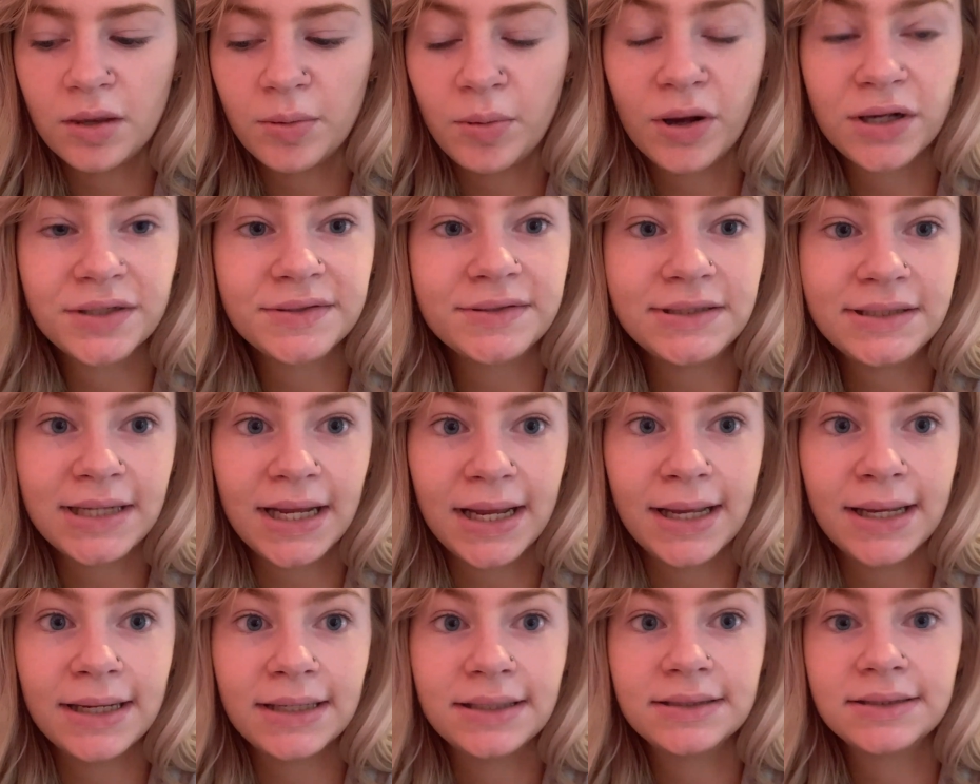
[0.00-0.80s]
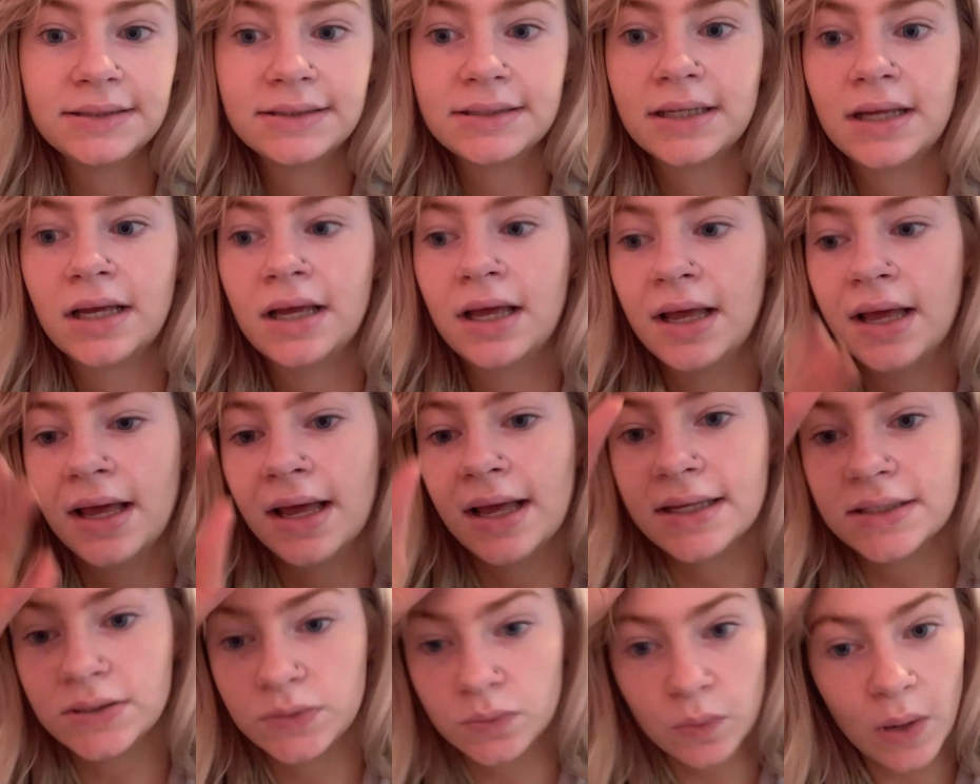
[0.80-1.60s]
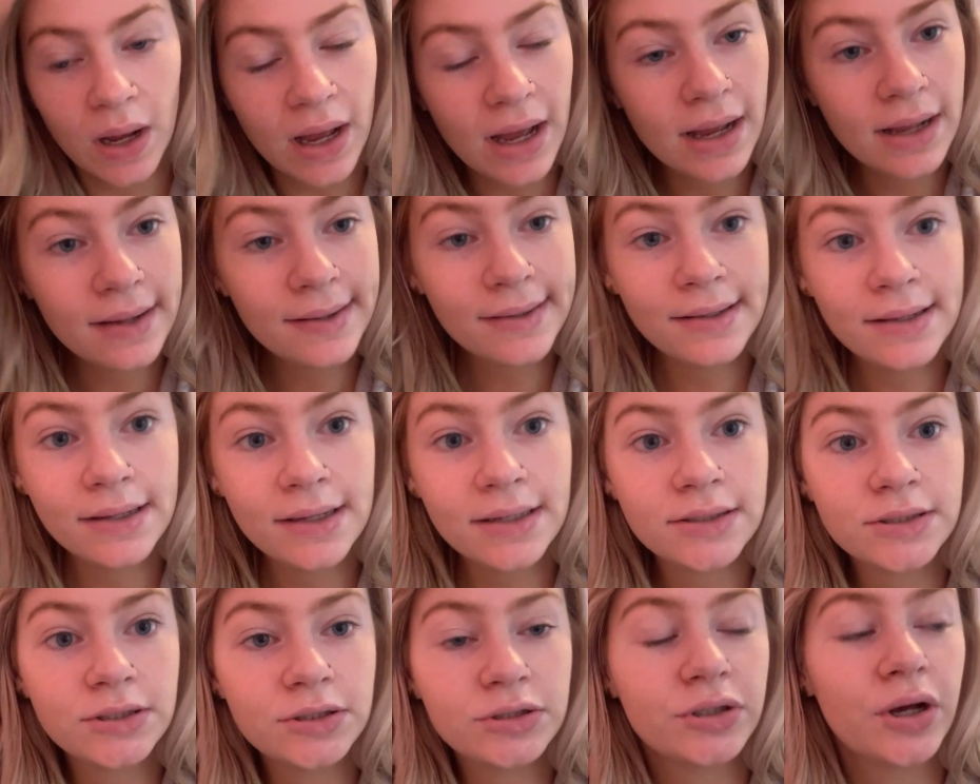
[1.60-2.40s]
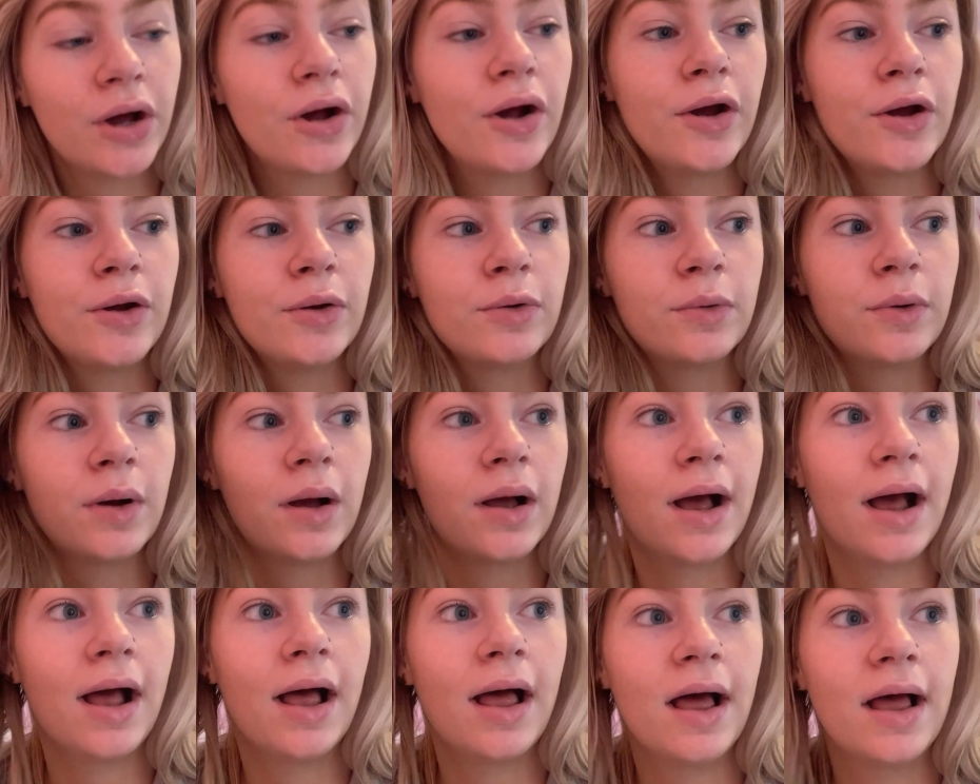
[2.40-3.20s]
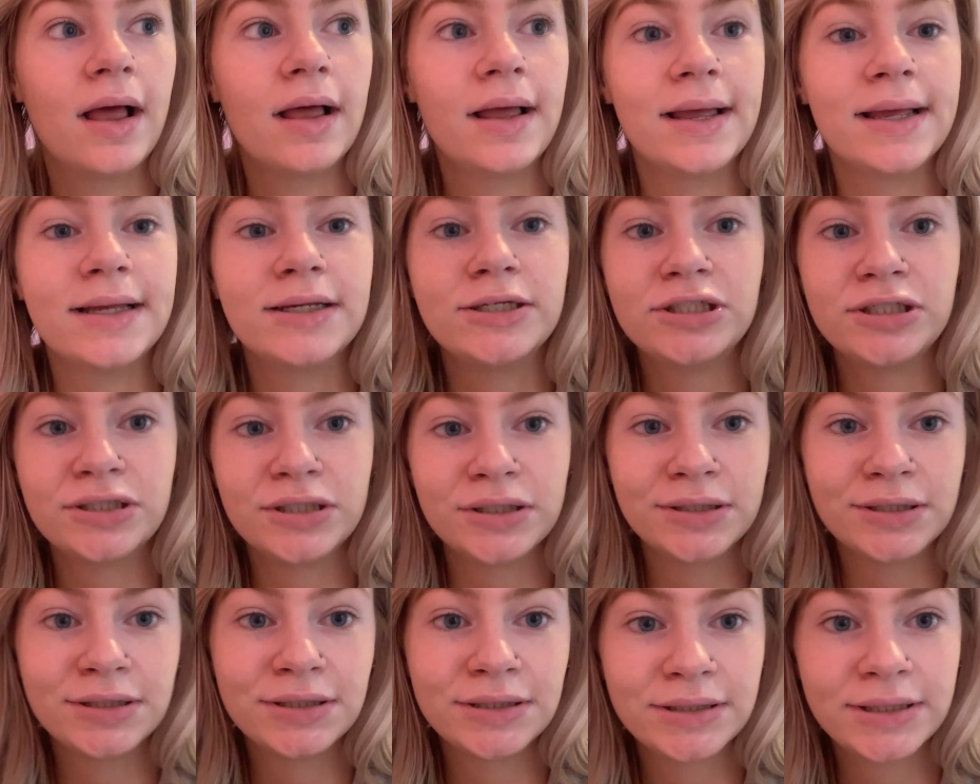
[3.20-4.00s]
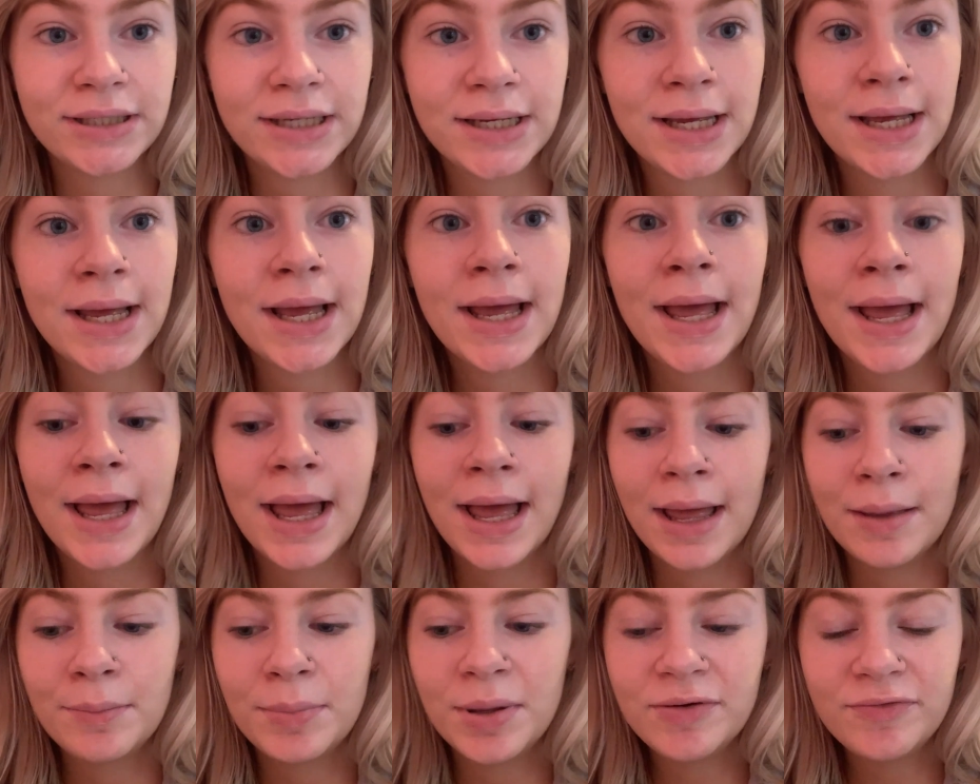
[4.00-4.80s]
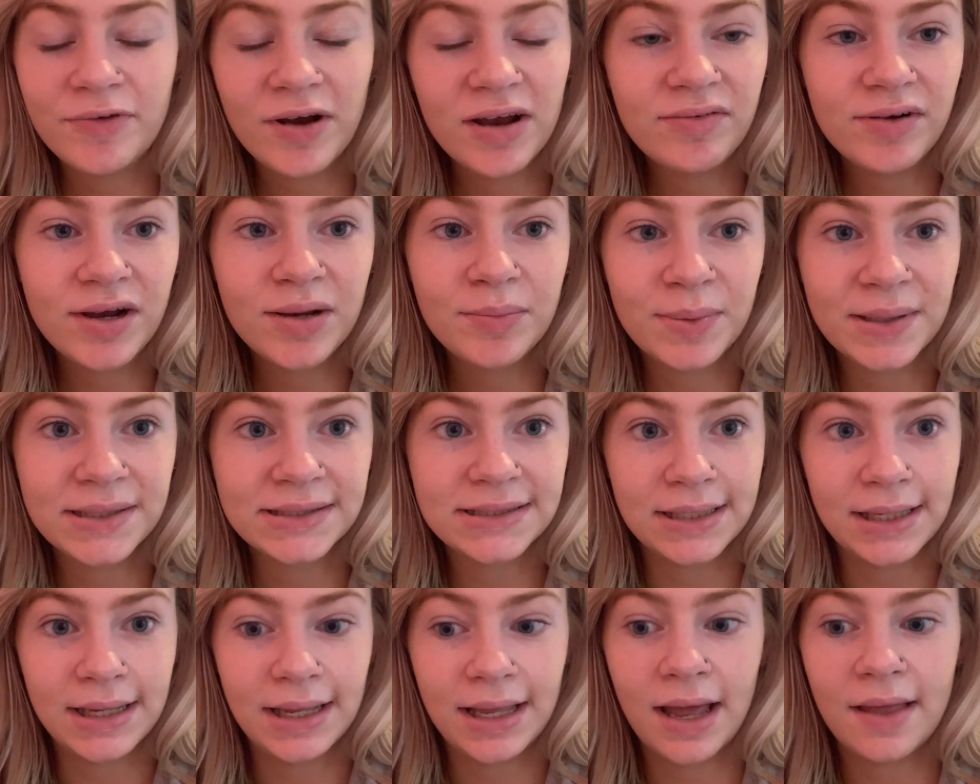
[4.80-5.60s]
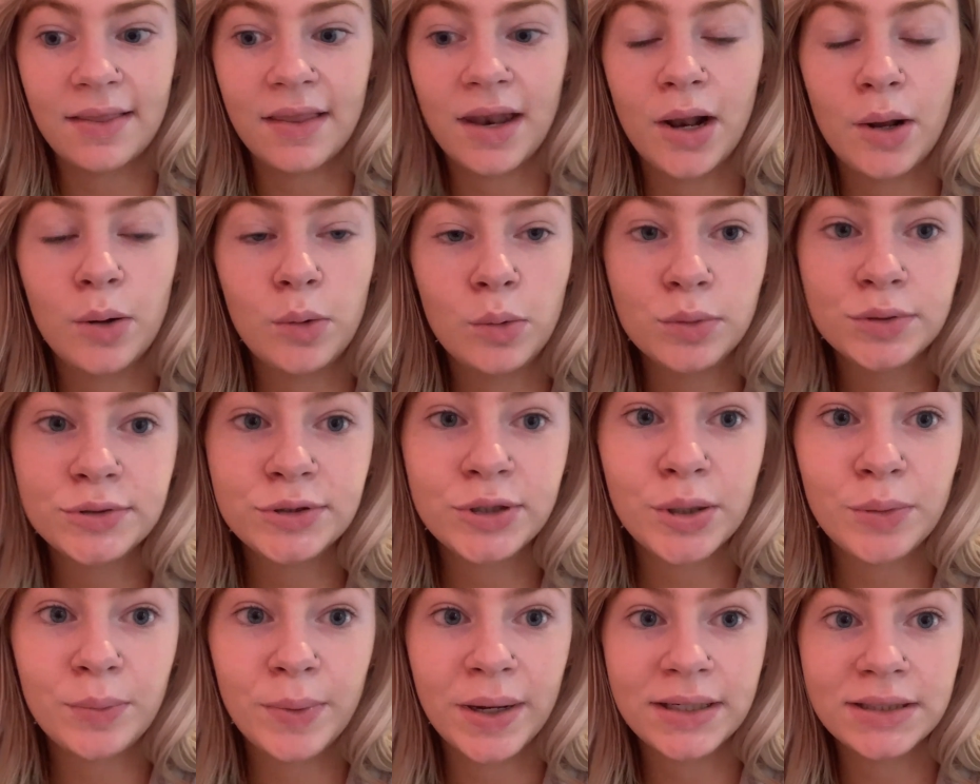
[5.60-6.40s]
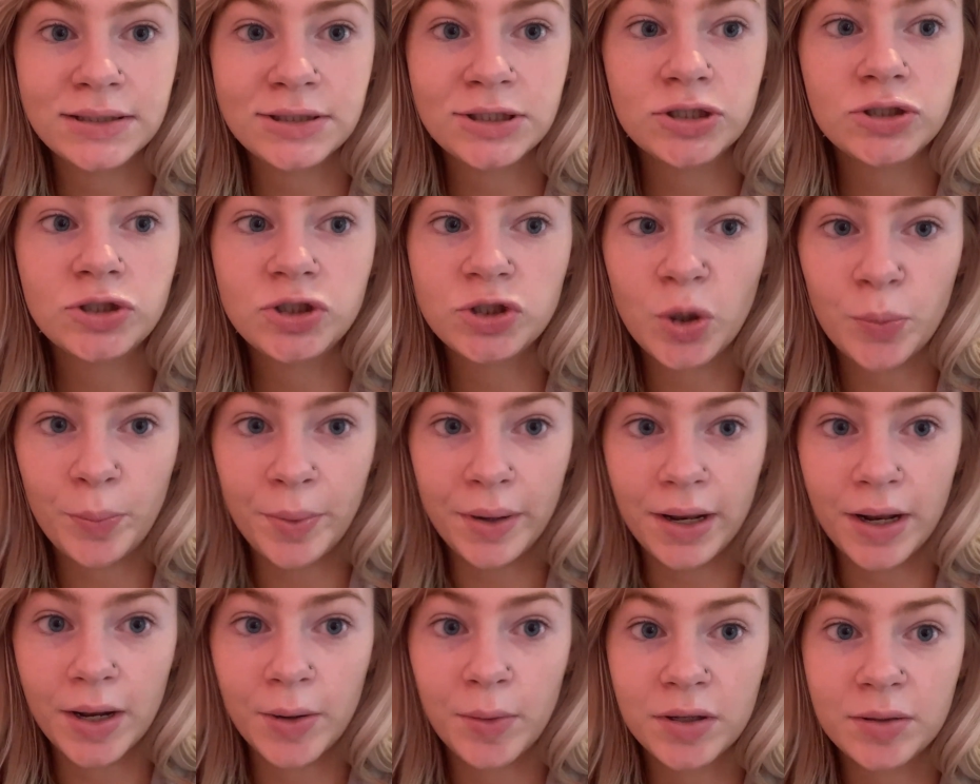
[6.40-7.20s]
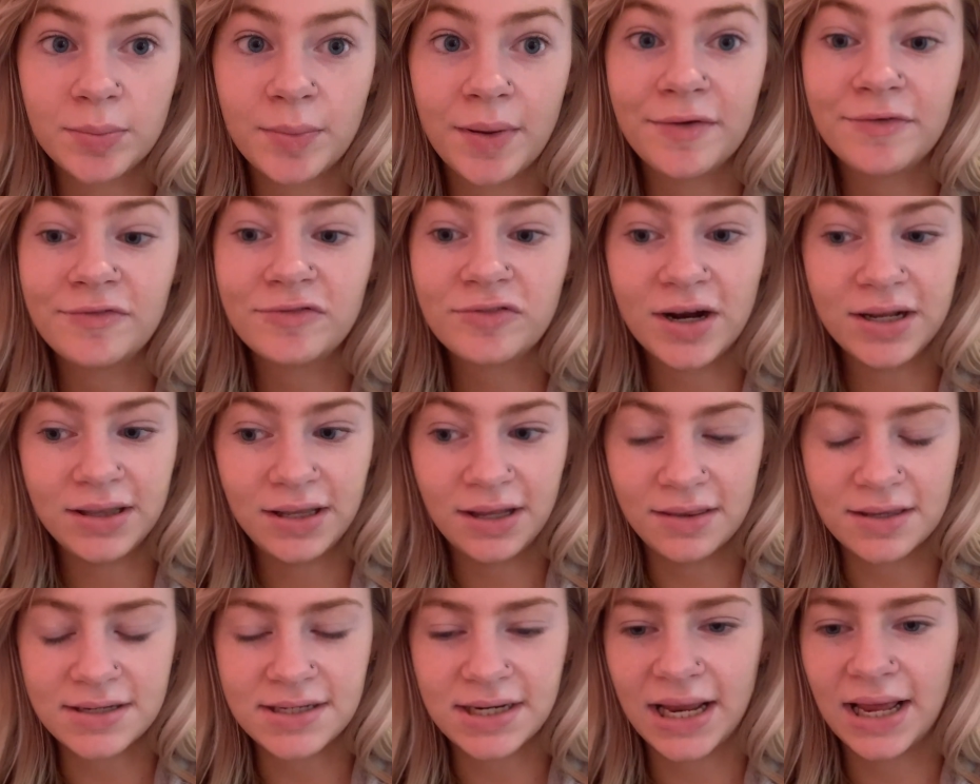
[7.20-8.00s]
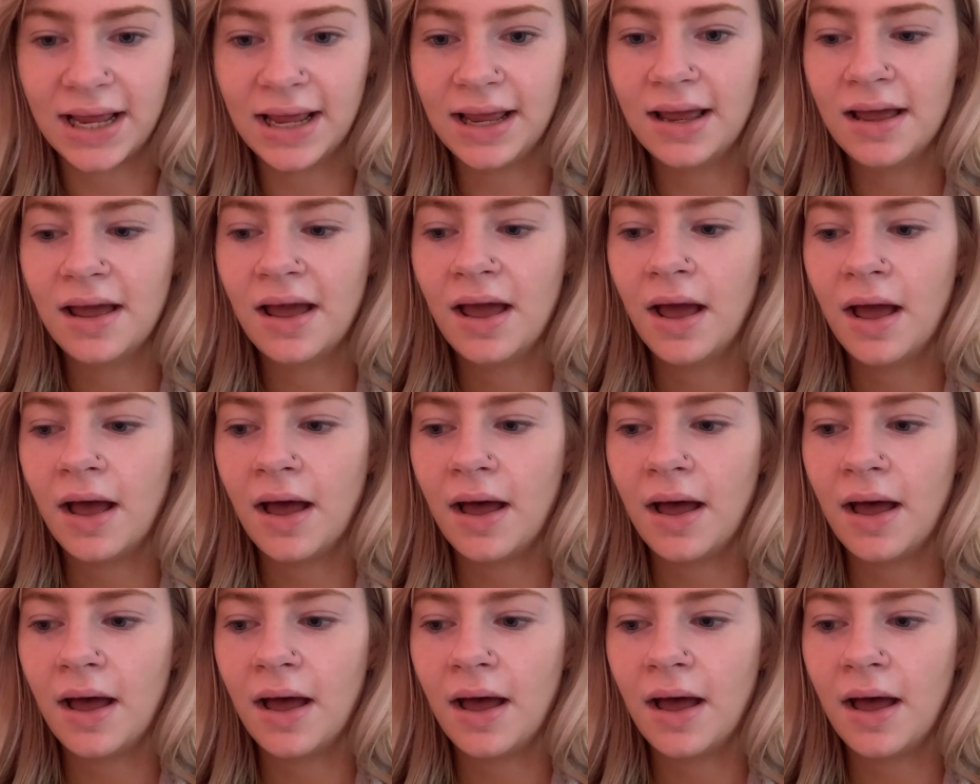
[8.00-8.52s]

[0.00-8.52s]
past few days as well, so it's just been very, very busy. And then I also went shopping with my friend the other day